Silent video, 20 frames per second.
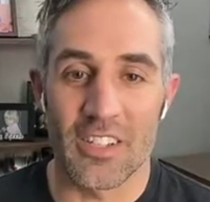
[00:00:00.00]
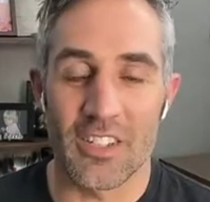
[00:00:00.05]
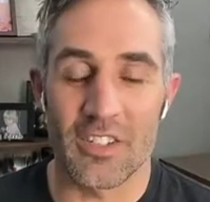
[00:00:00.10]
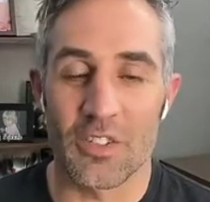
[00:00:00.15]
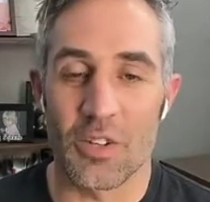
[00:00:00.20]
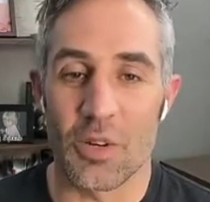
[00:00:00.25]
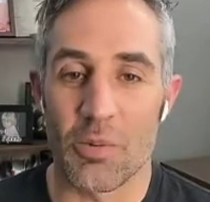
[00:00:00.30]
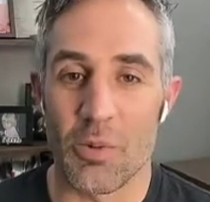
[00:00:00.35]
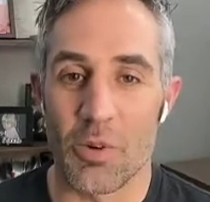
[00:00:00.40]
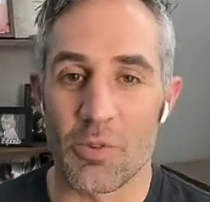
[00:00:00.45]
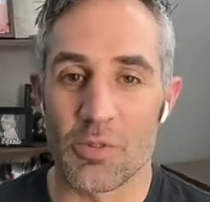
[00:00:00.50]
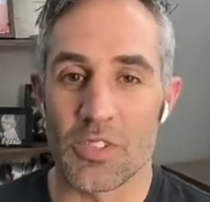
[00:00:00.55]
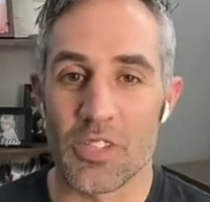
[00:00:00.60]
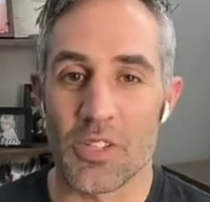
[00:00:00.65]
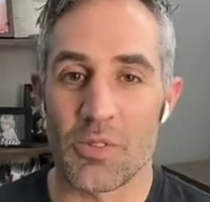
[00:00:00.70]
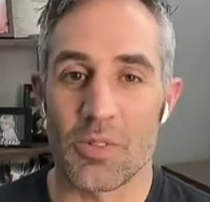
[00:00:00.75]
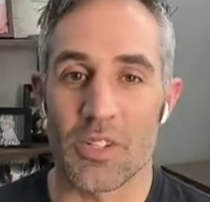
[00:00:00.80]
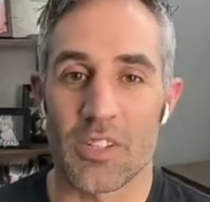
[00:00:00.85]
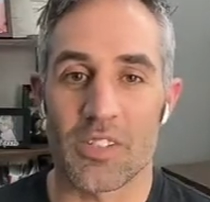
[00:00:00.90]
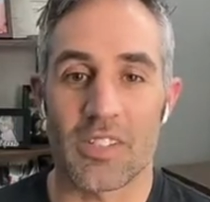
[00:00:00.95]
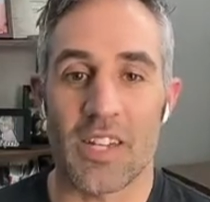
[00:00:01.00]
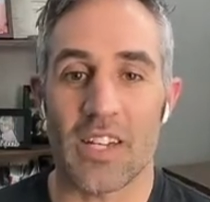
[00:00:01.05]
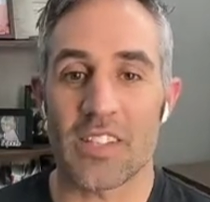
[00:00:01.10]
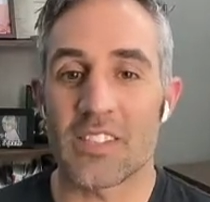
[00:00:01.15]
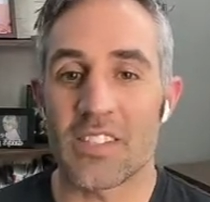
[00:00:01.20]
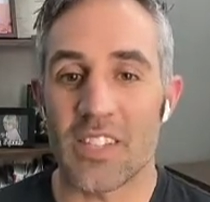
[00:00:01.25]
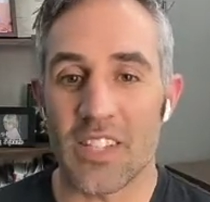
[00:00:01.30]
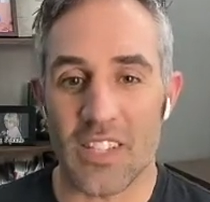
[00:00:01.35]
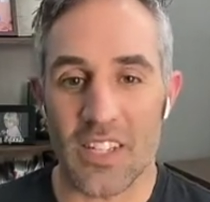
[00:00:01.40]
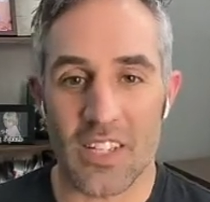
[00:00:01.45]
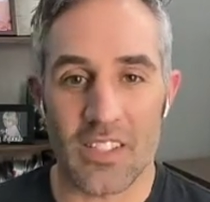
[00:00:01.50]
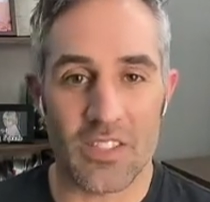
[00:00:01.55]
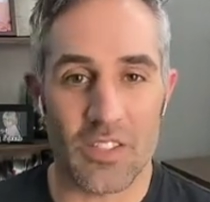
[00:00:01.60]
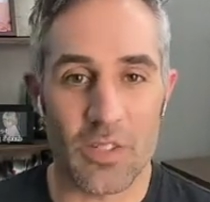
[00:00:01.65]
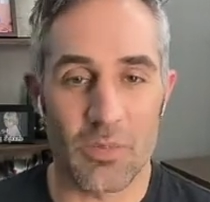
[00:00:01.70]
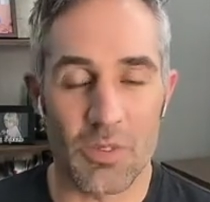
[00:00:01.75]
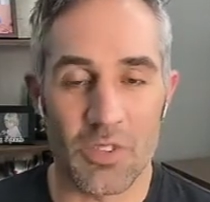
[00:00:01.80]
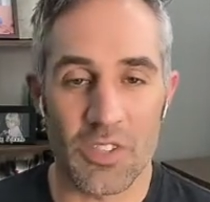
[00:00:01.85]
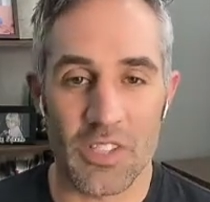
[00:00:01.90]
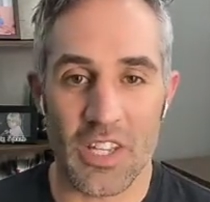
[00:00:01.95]
You know, mostly with texting as
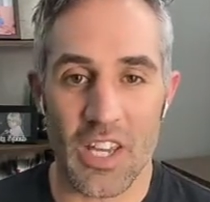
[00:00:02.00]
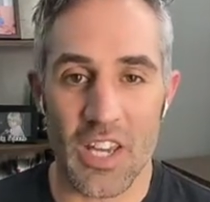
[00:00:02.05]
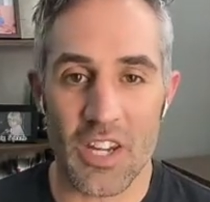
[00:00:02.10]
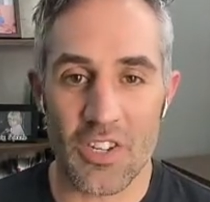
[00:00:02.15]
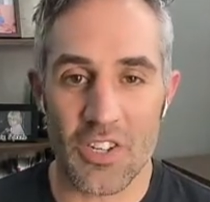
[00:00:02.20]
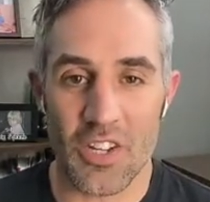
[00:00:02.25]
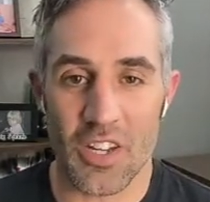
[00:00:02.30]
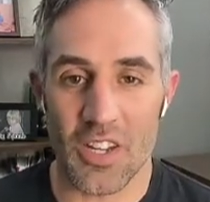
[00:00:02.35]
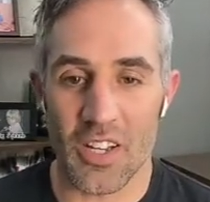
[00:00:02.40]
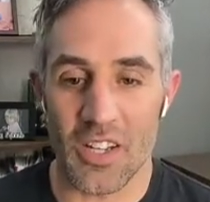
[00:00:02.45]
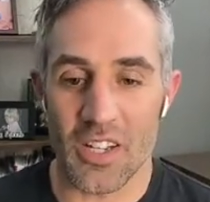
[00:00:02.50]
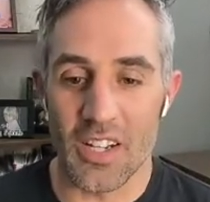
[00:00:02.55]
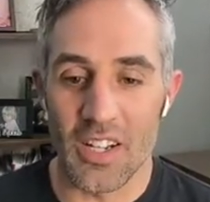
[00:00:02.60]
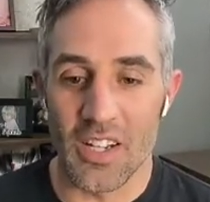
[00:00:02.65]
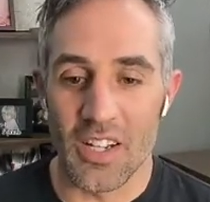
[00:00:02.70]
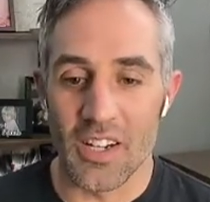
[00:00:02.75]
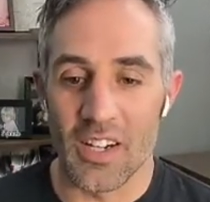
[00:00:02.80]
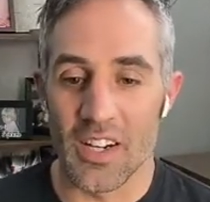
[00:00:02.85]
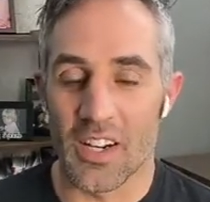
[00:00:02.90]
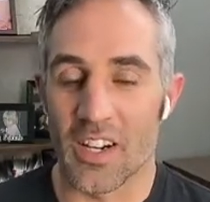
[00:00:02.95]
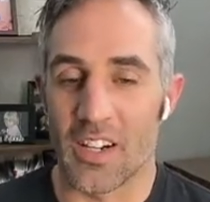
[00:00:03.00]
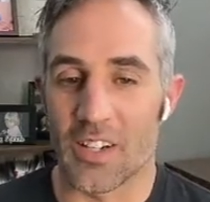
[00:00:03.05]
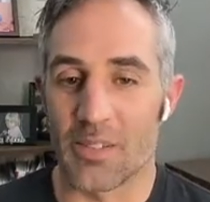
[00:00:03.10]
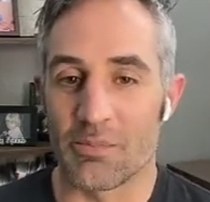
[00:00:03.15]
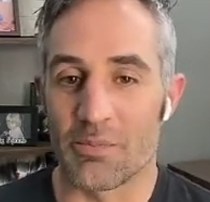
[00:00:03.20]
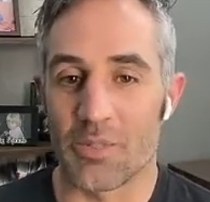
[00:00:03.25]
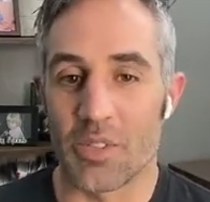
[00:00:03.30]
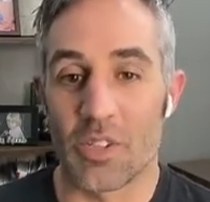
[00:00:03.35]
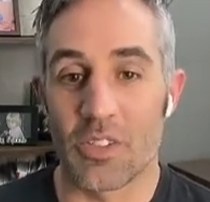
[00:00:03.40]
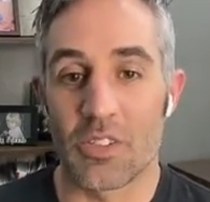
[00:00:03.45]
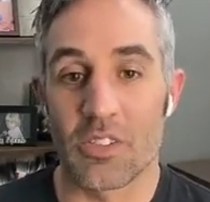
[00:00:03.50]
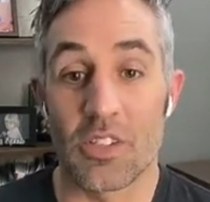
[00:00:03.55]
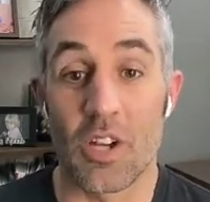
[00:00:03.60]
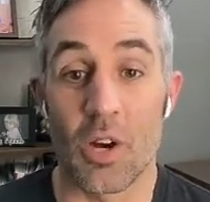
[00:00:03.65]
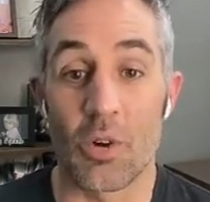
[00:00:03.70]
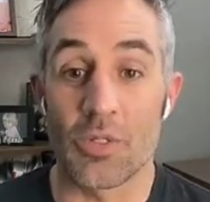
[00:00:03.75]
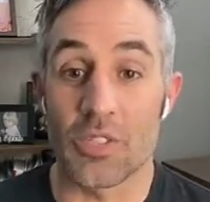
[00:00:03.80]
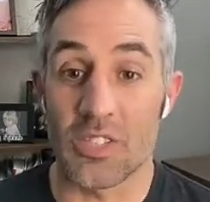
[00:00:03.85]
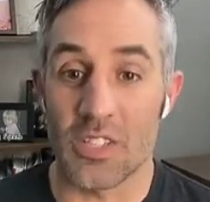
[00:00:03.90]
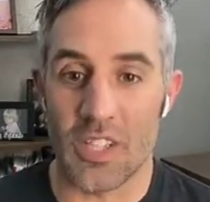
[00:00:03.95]
communication, um,
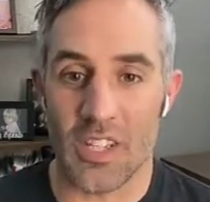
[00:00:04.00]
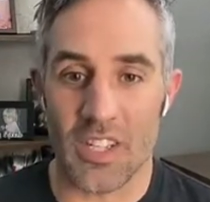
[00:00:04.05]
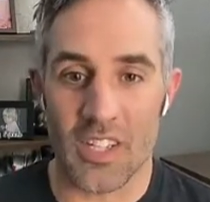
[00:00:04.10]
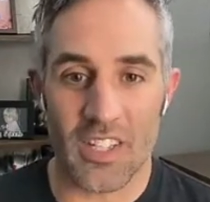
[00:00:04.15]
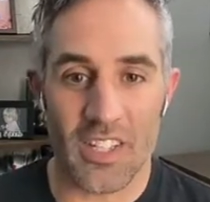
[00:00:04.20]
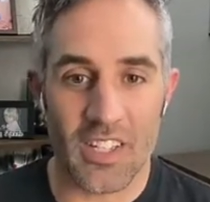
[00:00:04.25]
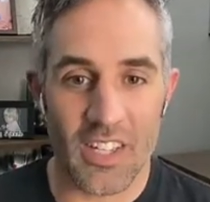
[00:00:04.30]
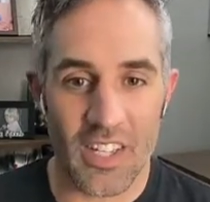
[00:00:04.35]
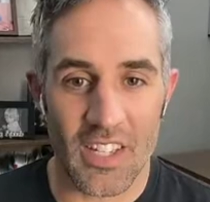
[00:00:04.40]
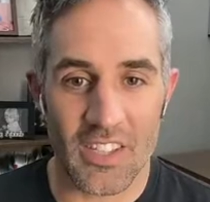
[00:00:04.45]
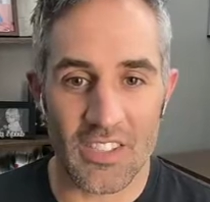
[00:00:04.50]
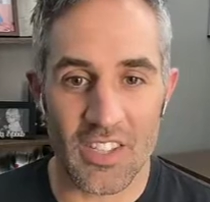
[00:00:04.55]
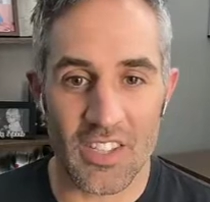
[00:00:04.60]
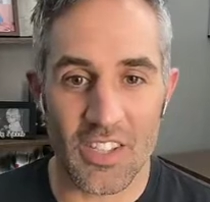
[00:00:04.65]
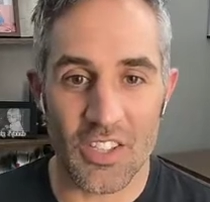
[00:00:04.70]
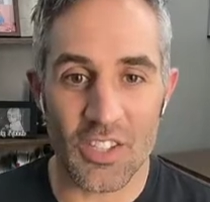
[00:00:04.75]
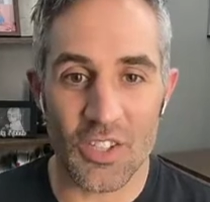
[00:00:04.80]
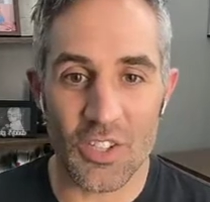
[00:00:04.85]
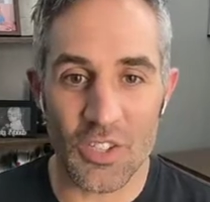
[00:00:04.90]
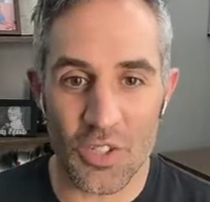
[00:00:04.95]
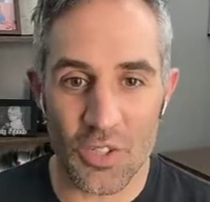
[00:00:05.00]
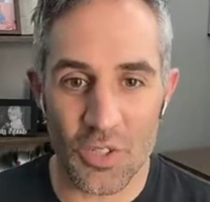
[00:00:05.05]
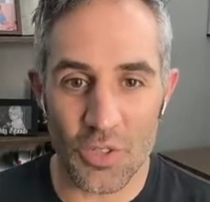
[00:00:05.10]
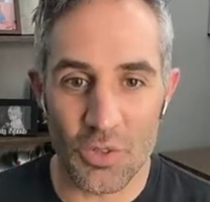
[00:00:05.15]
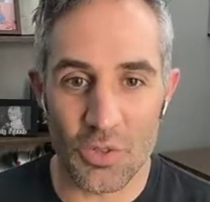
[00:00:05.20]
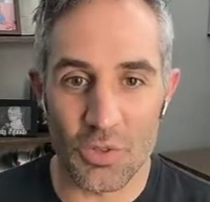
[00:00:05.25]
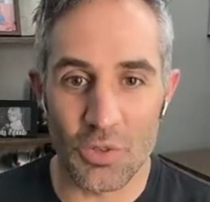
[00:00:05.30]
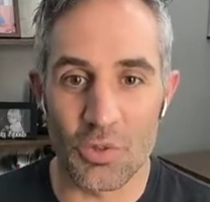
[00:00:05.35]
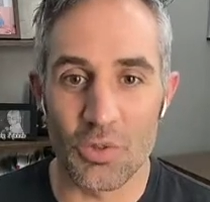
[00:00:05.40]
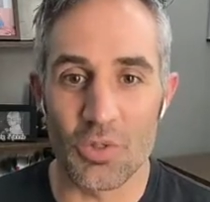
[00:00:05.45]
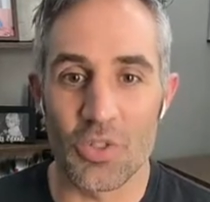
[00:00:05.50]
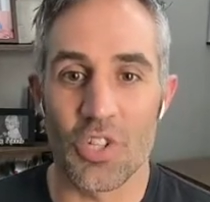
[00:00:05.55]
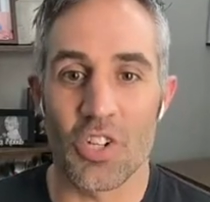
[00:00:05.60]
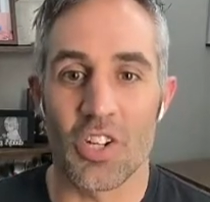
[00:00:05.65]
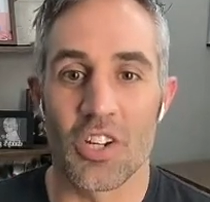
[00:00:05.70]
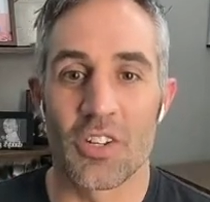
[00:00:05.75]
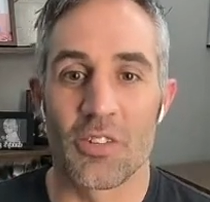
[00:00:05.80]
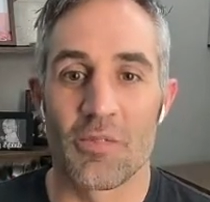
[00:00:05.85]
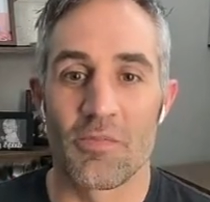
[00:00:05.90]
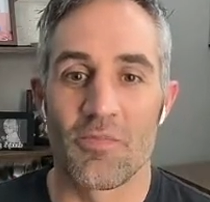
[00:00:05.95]
Ghosting is a
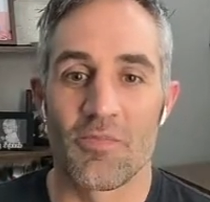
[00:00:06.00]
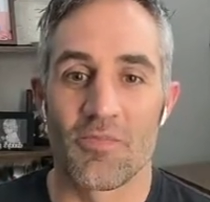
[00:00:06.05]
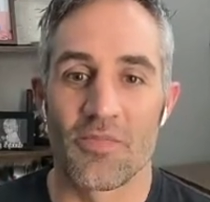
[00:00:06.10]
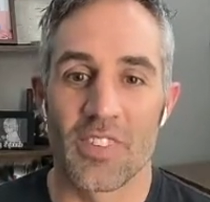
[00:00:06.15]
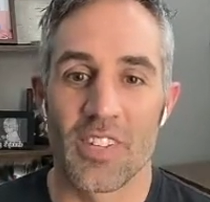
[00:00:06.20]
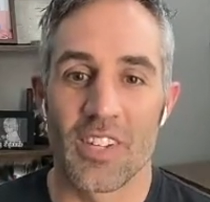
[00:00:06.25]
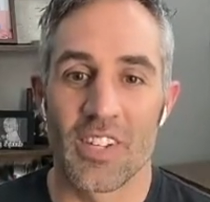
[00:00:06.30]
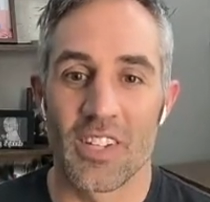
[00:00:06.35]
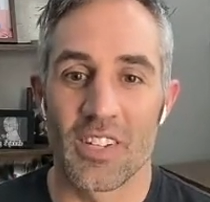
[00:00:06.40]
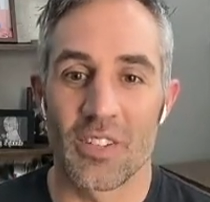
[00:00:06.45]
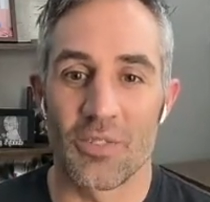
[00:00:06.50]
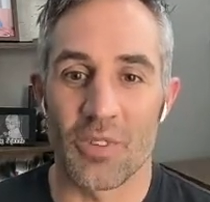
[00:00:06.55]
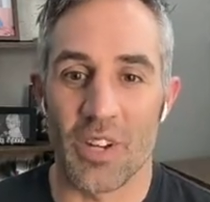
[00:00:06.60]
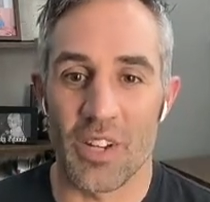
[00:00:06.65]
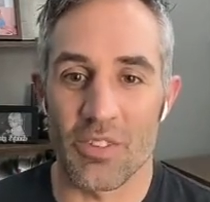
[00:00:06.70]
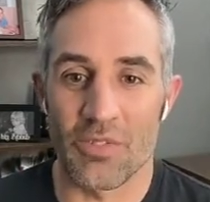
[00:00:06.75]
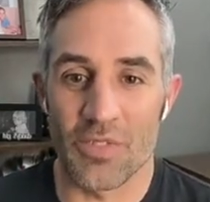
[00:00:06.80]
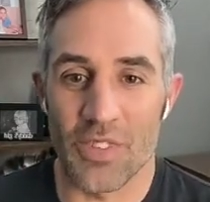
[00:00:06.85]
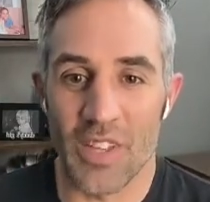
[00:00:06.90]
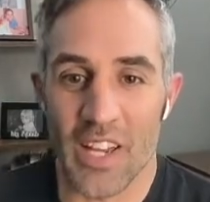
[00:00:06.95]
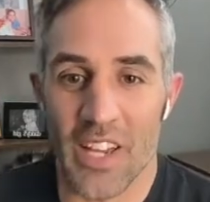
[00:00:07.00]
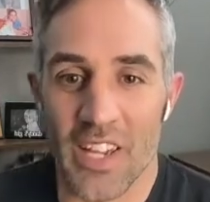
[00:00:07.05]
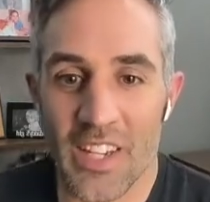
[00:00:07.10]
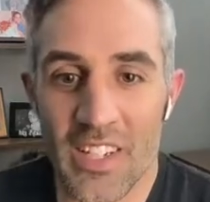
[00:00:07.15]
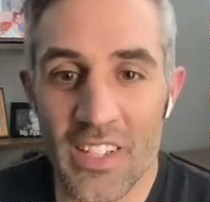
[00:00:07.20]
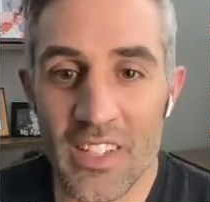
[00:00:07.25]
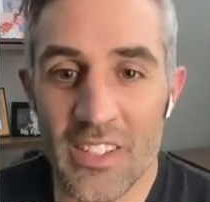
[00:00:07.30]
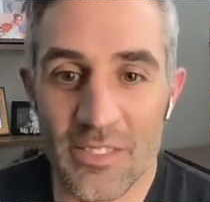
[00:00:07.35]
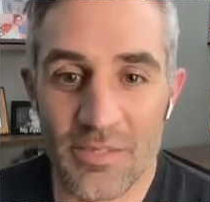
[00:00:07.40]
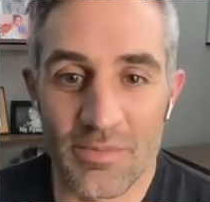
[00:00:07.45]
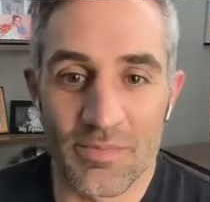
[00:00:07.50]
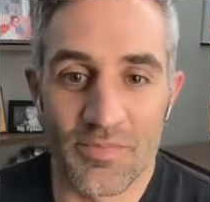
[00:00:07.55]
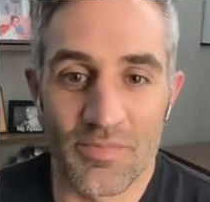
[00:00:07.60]
huge red flag.